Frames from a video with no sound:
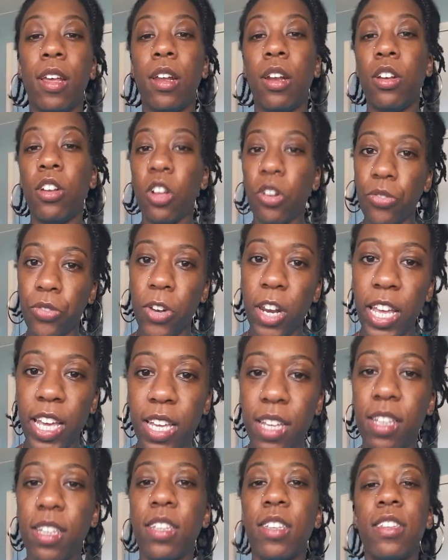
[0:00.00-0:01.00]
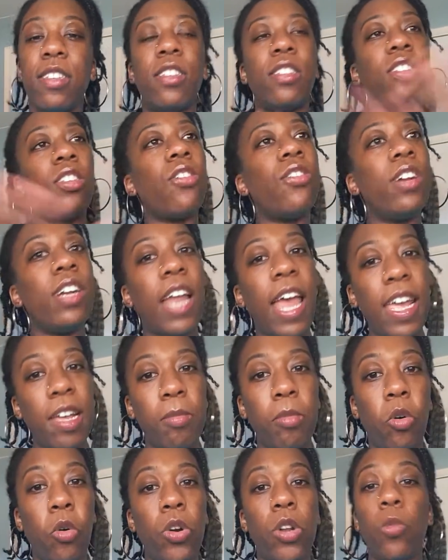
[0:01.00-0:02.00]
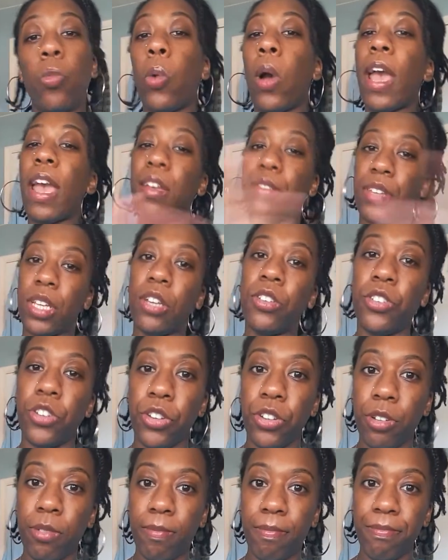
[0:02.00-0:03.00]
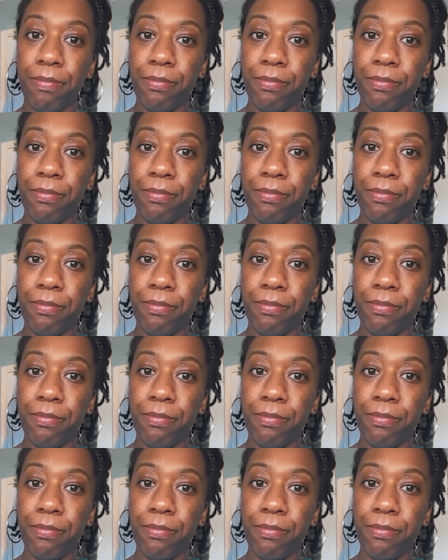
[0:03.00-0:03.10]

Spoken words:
lovely Sunday morning, whatever you do.